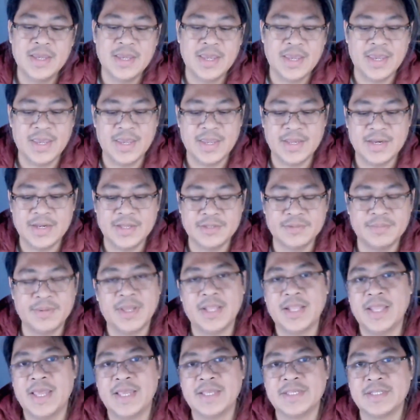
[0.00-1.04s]
and as
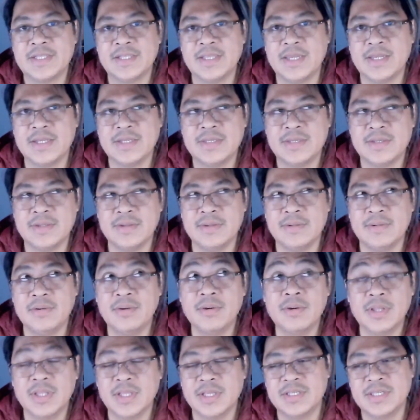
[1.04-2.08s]
well as link to
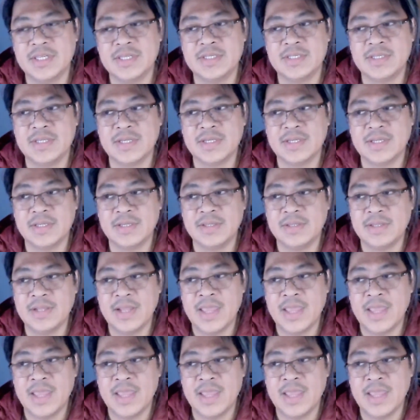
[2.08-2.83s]
Google Assistant and